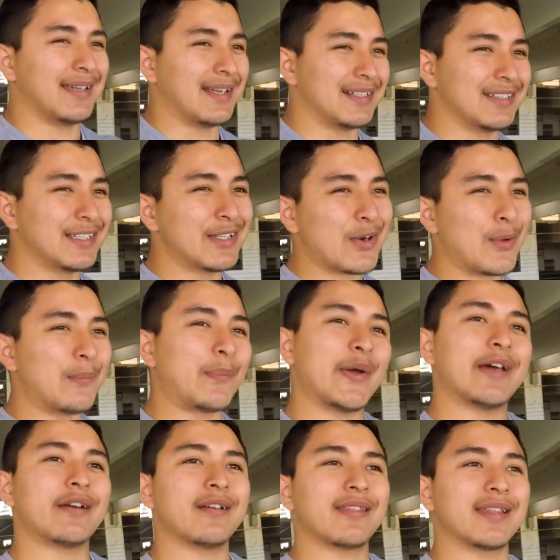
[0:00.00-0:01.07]
a little
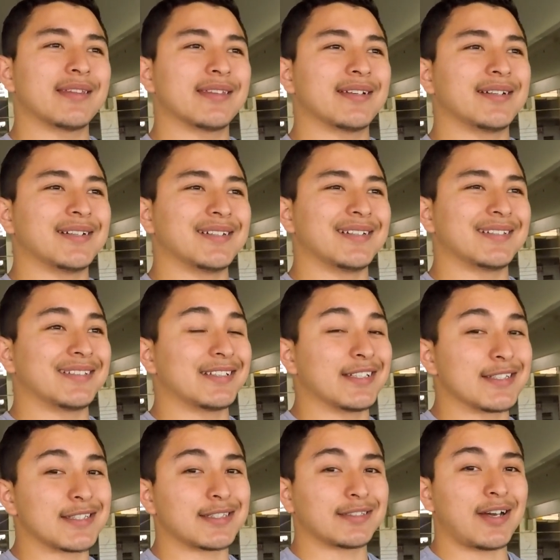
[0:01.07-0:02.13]
better than the
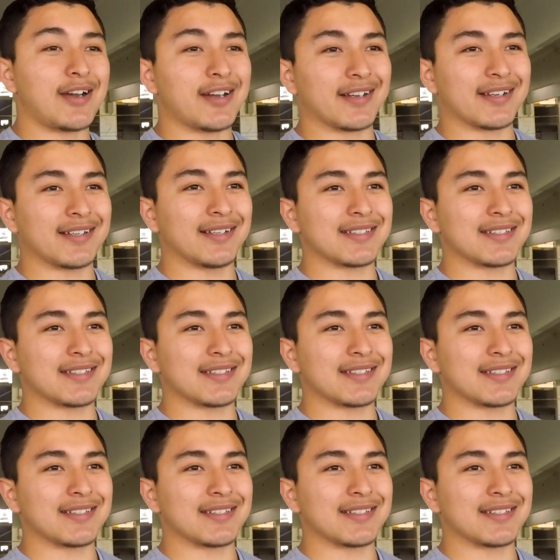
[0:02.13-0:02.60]
stock